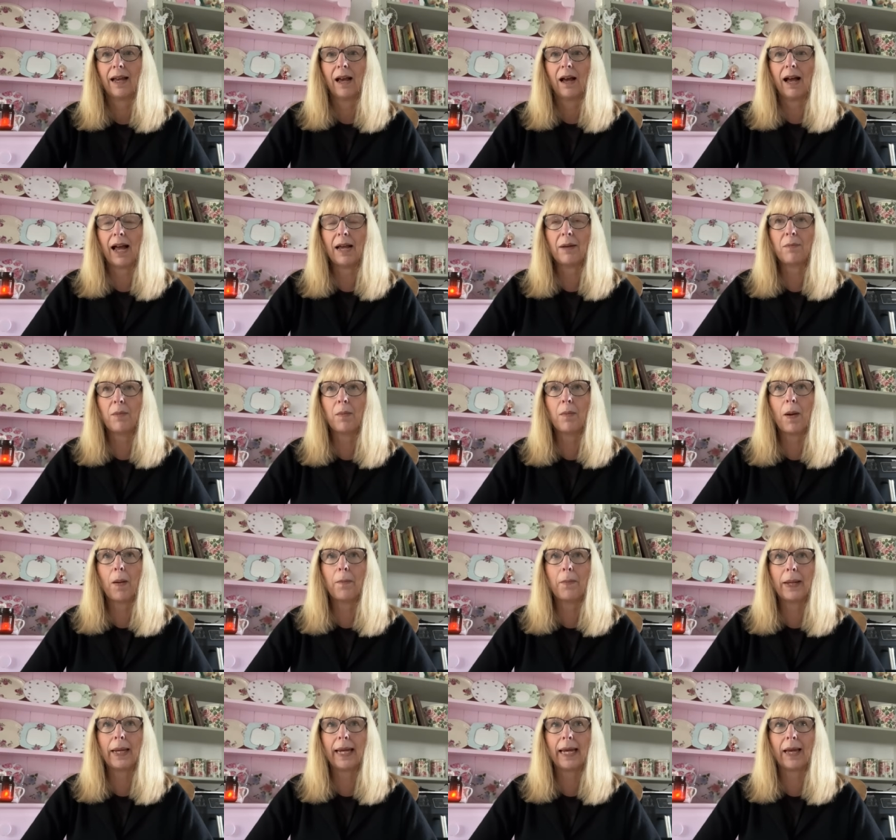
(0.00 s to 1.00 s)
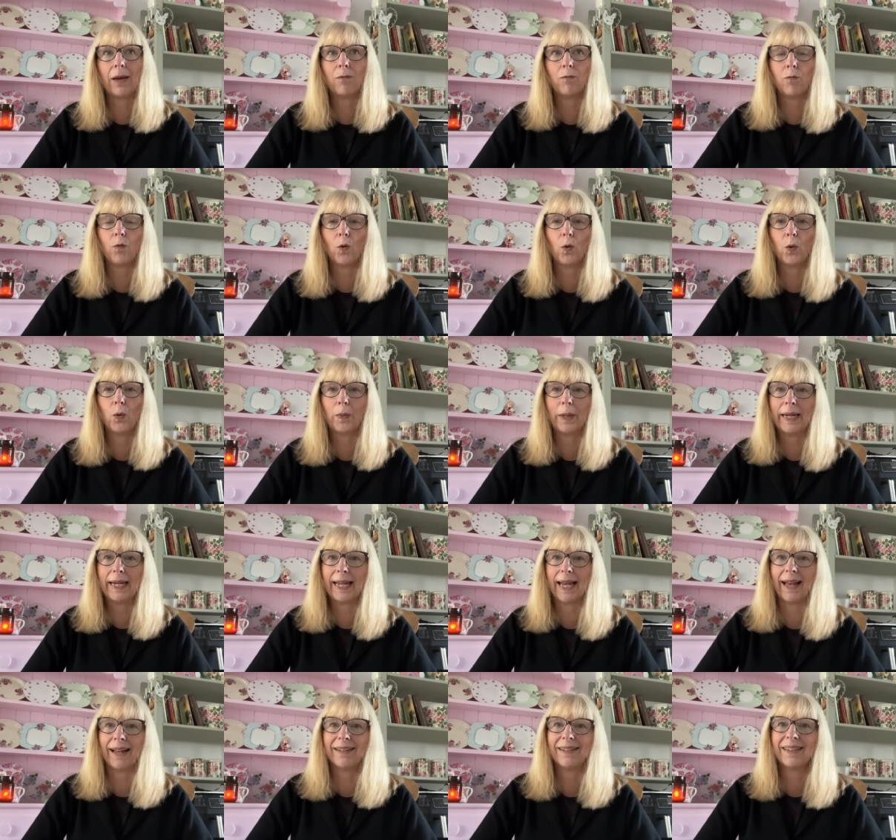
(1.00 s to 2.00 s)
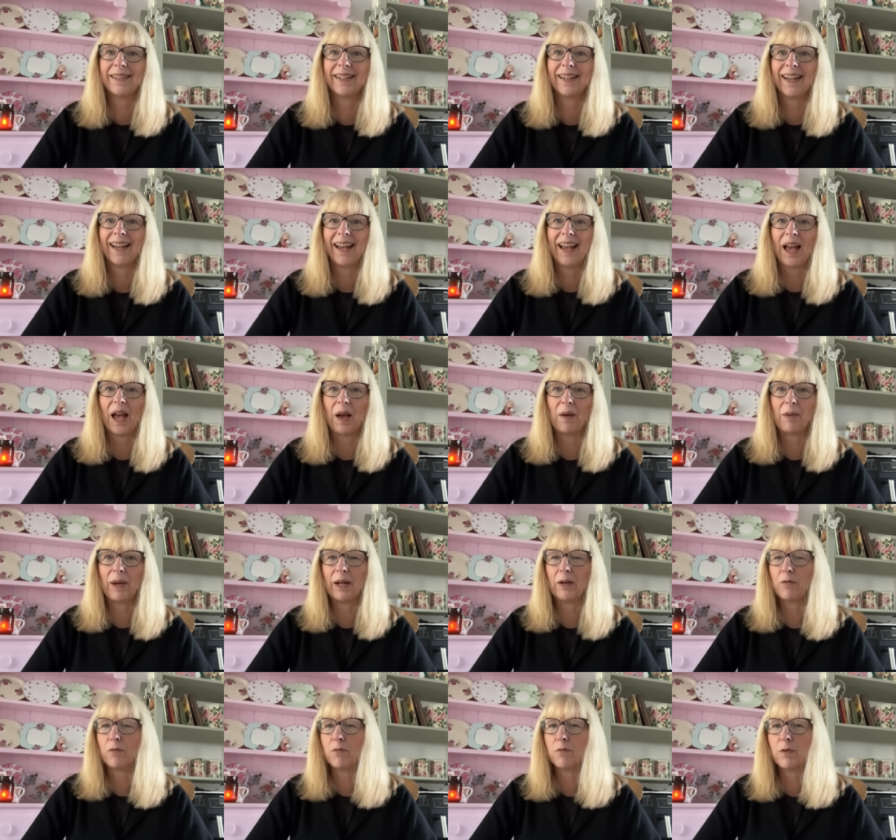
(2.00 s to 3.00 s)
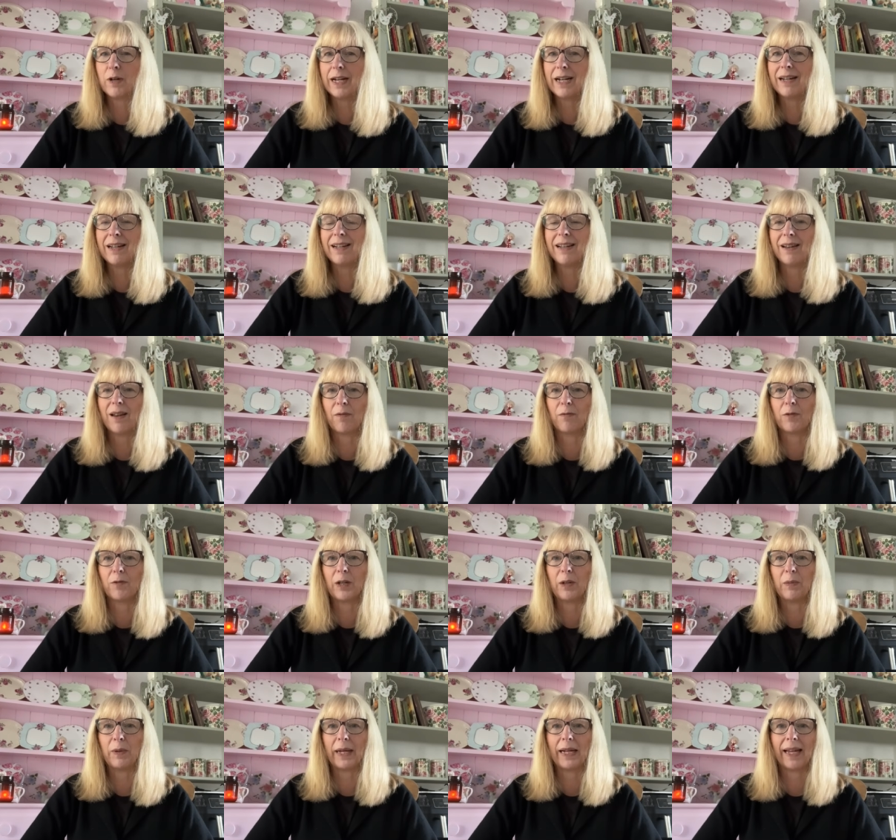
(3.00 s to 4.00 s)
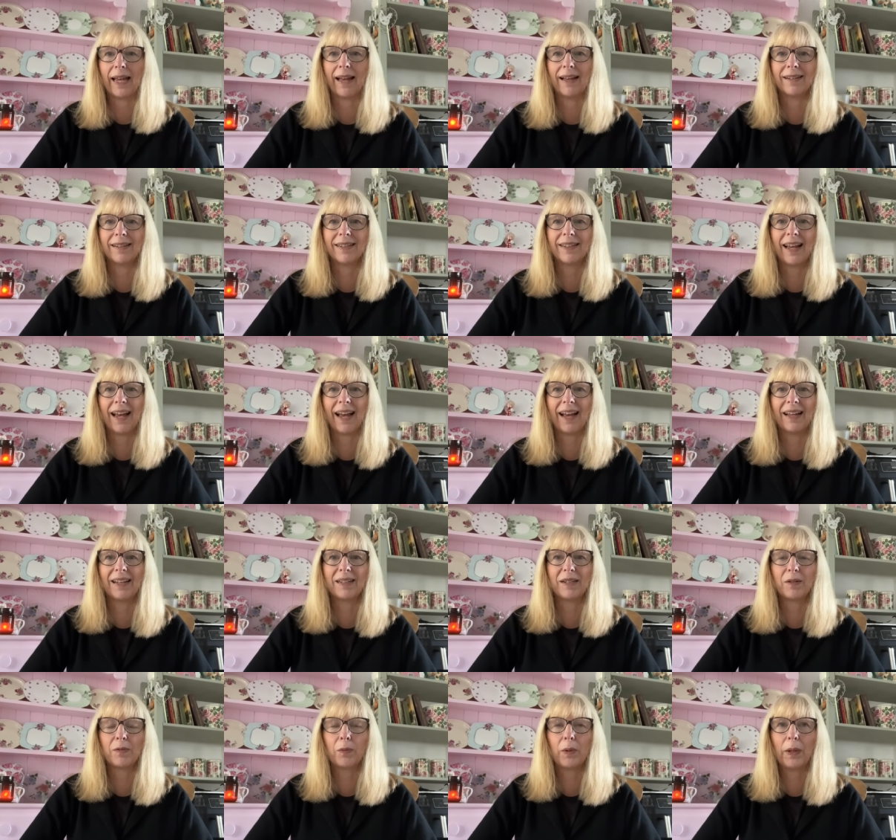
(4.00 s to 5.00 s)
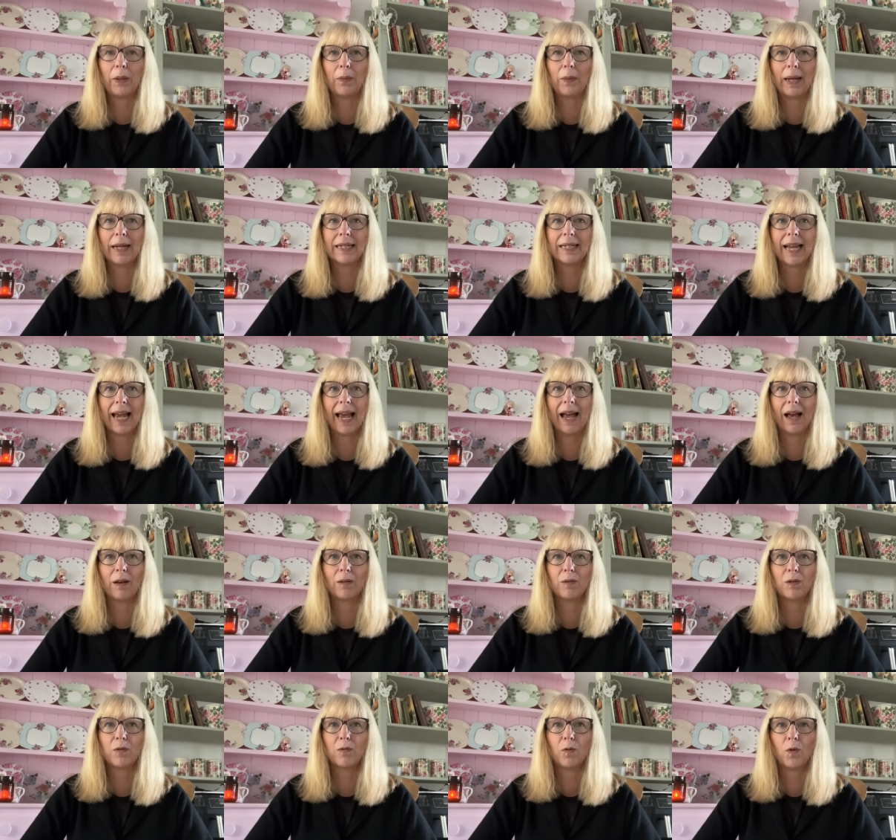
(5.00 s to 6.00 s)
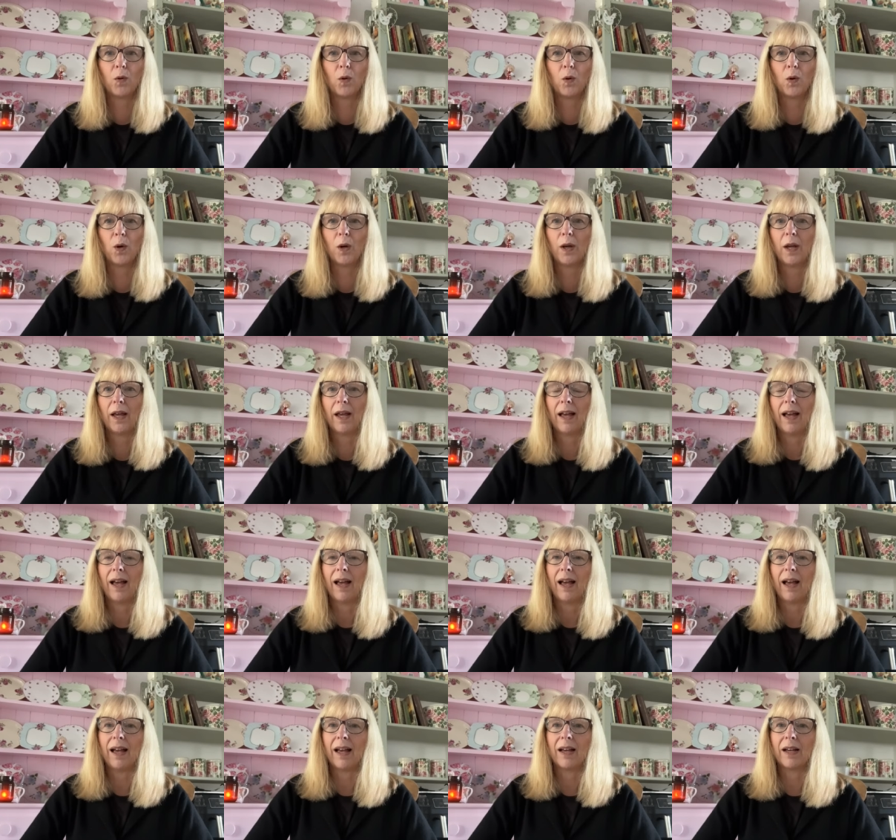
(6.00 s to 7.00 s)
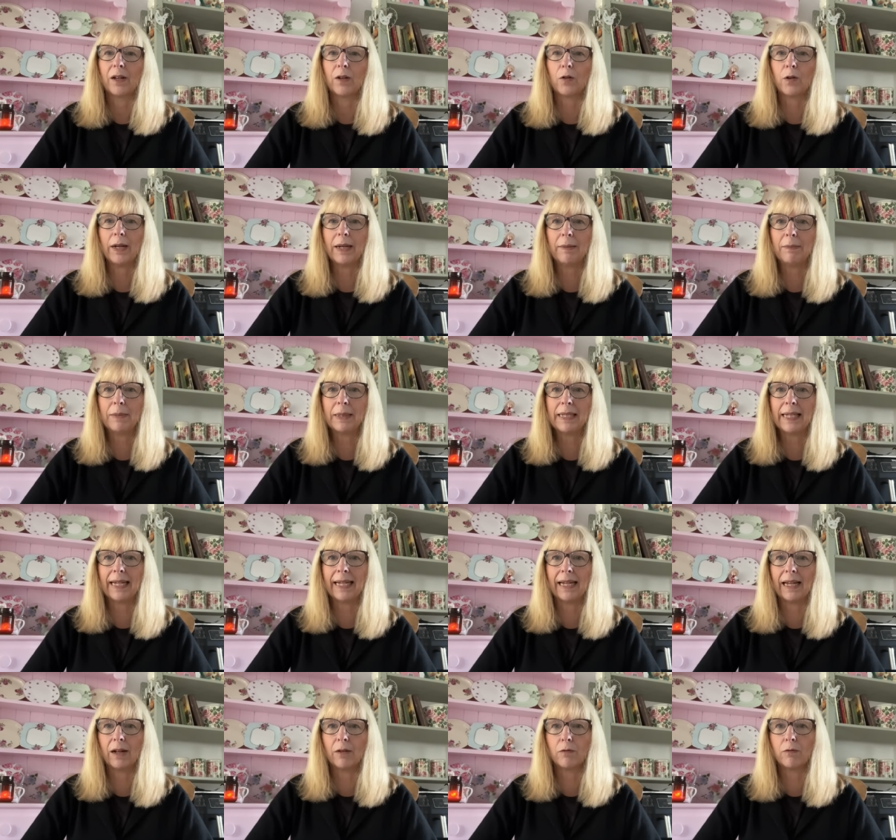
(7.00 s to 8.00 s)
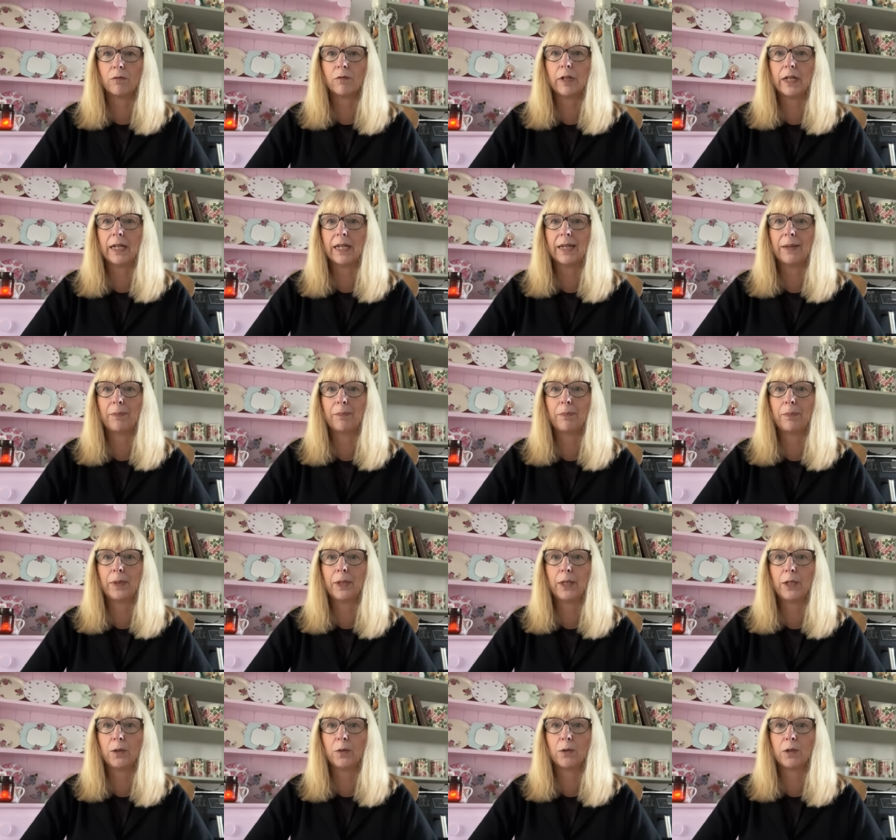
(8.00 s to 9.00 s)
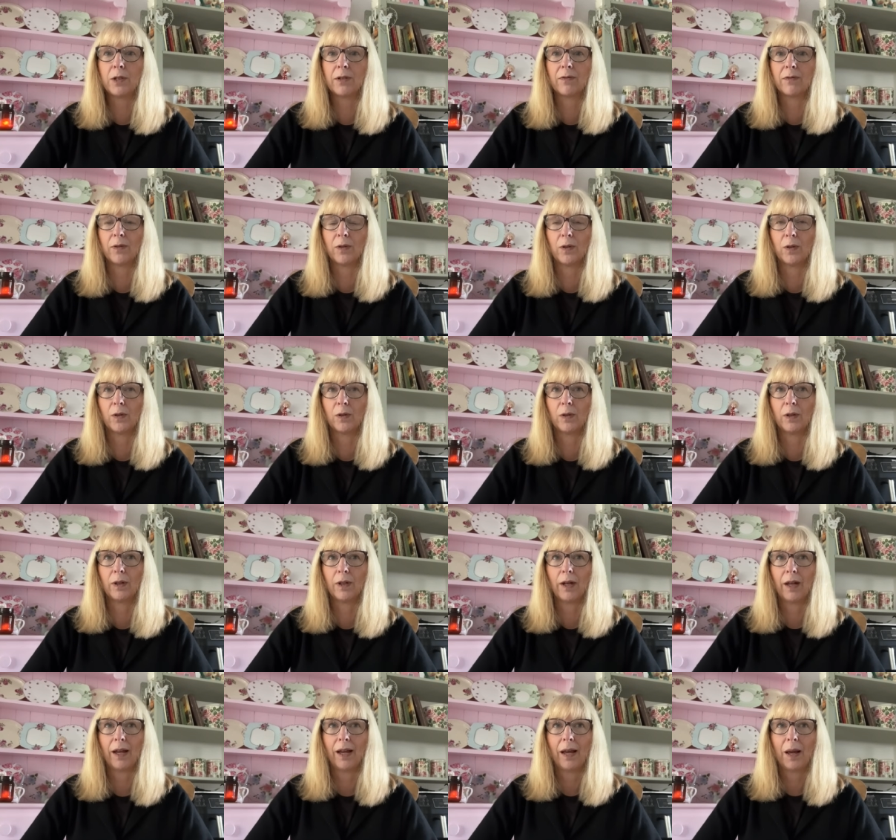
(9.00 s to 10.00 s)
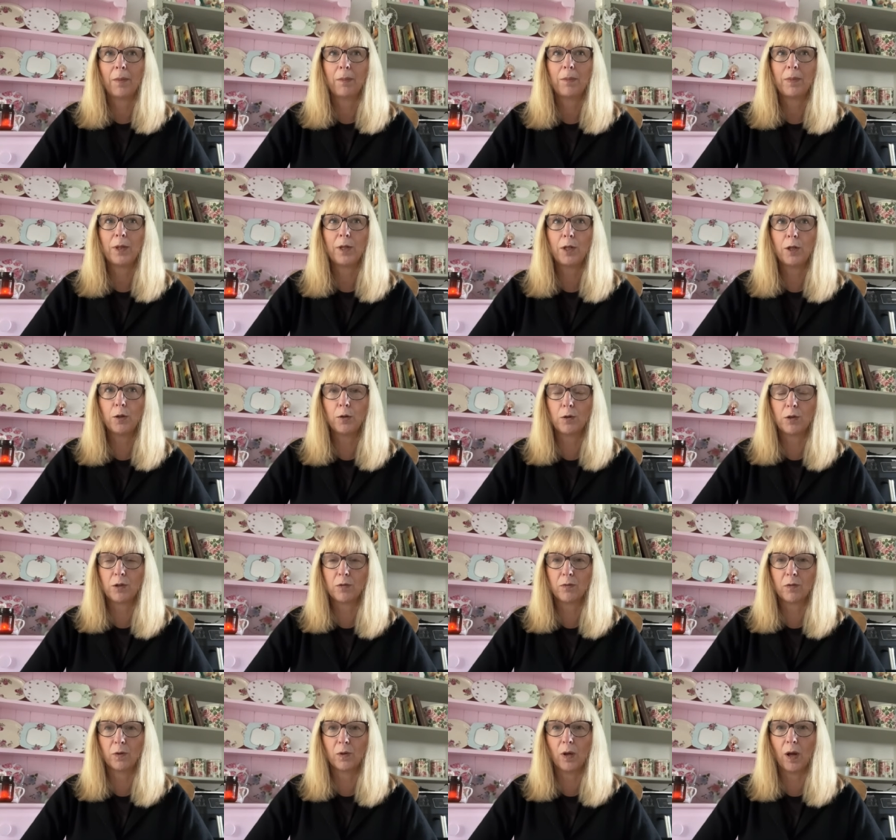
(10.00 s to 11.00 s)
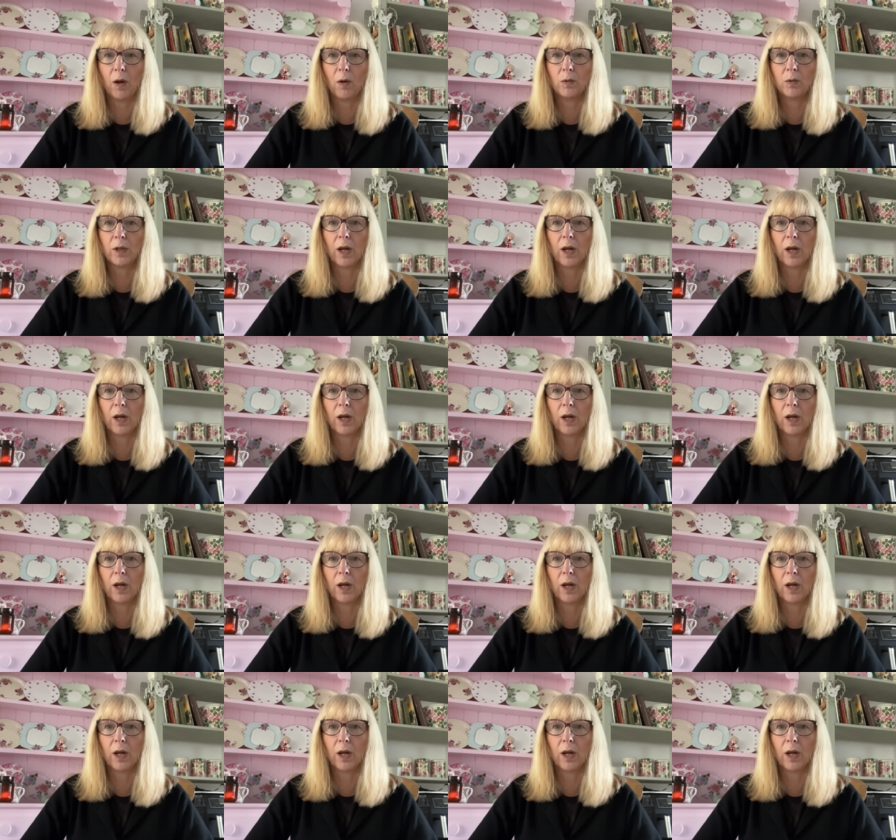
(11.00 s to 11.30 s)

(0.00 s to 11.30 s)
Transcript: I had my mum here for the weekend and we had a really lovely weekend and we went out for a cream tea at a really beautiful, beautiful old